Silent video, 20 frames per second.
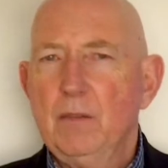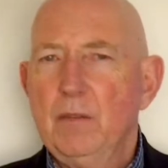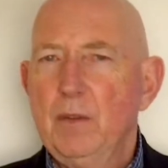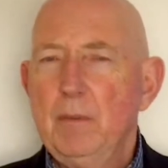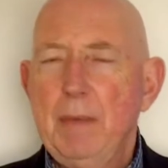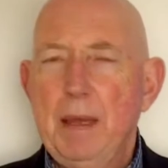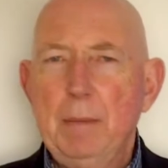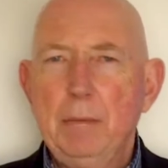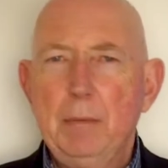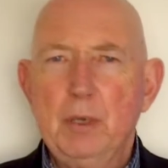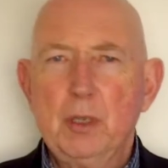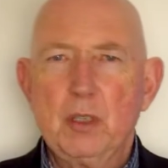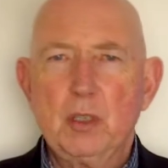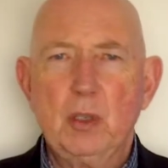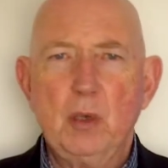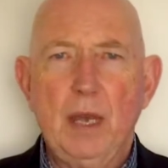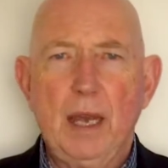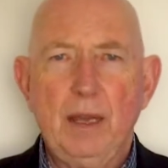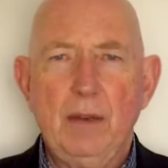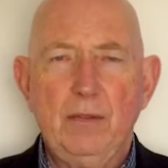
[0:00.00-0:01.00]
For
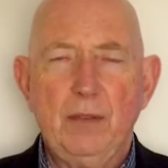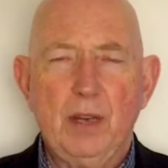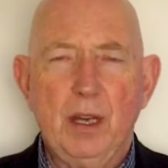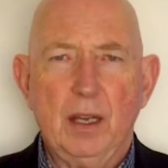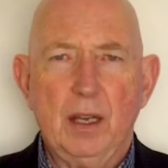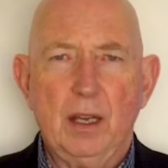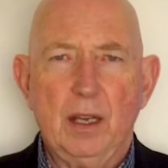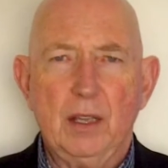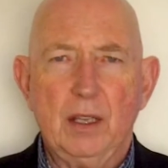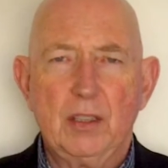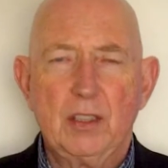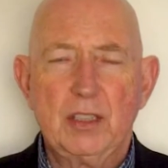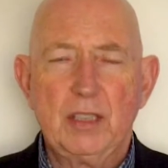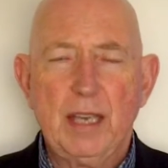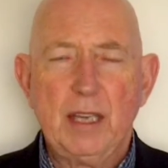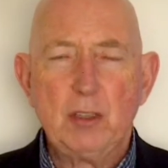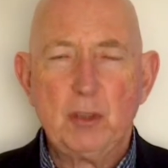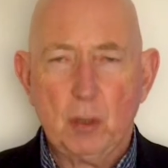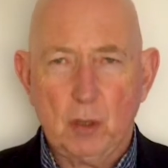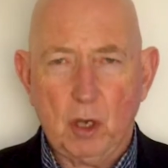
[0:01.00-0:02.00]
members who have a
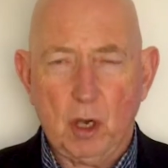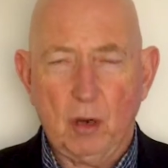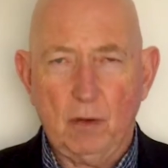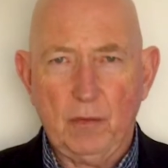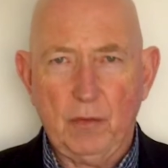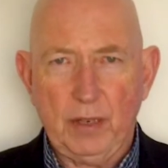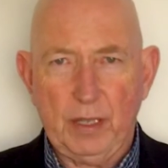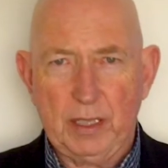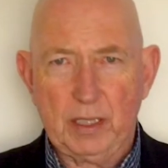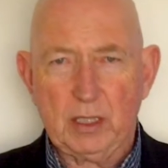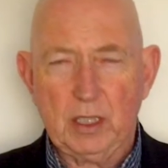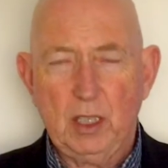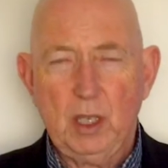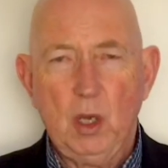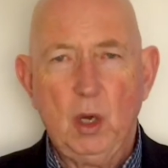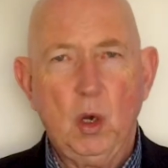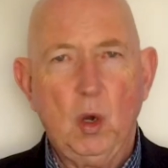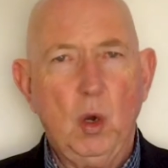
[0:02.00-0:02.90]
schedule conflict,